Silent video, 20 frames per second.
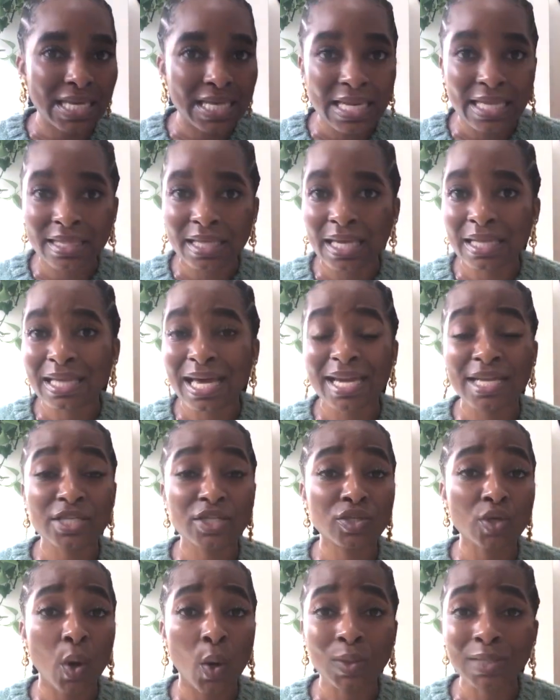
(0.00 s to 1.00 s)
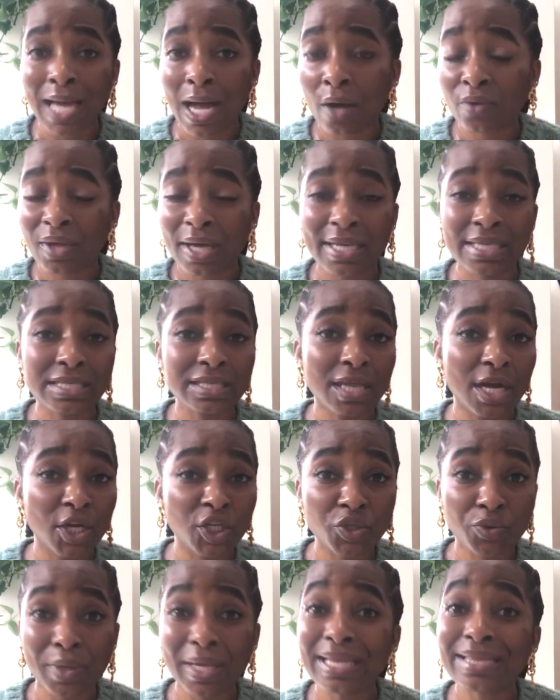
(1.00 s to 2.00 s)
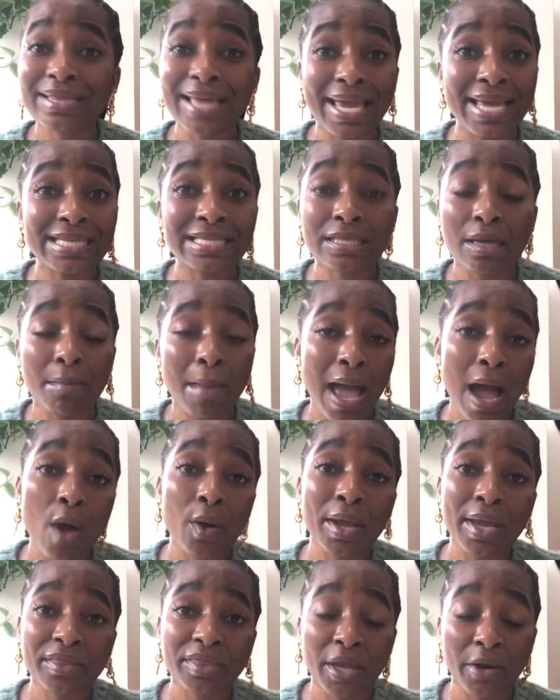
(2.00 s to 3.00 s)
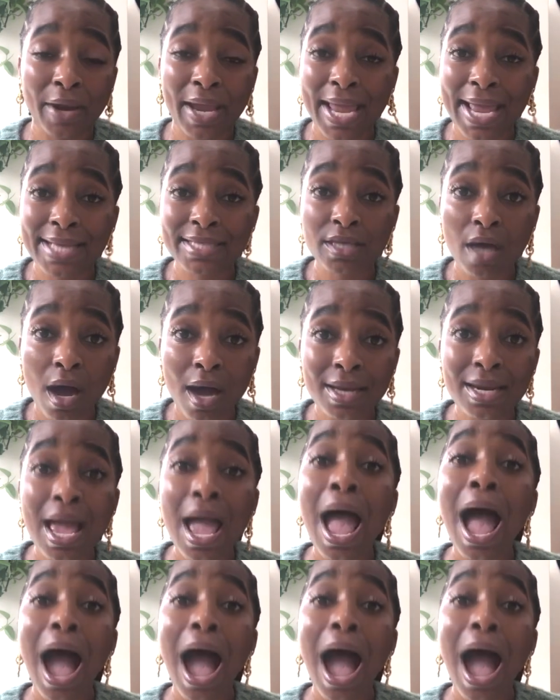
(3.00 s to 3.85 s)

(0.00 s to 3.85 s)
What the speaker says: anything that is sold out that is luxury, they somehow get their hands on.